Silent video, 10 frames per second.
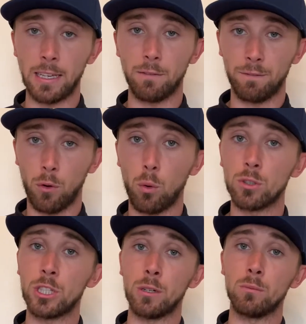
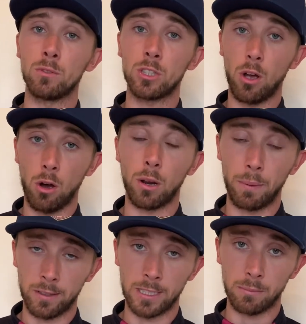fortunes on a
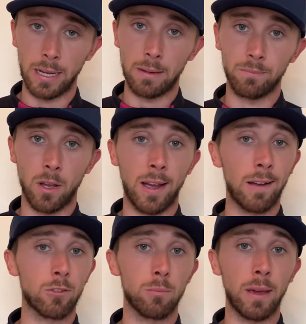putting mat. I
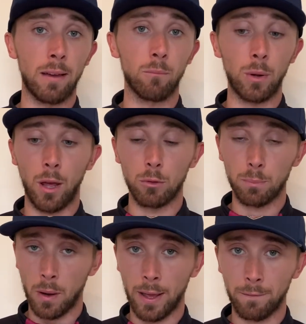have to admit, when I was
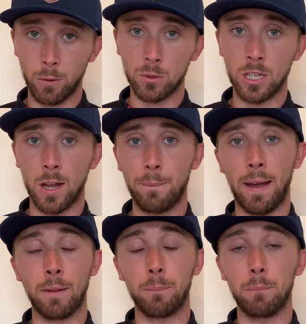playing full time, I
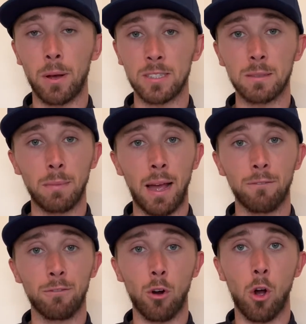had a putting mat
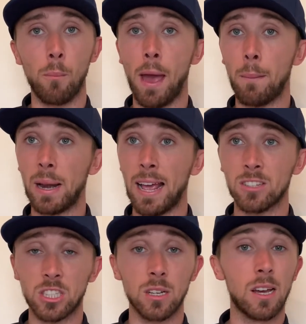from
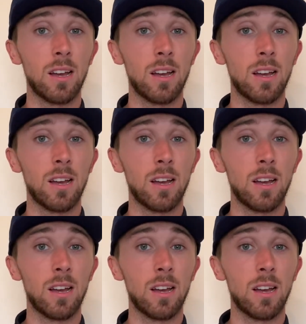M&S.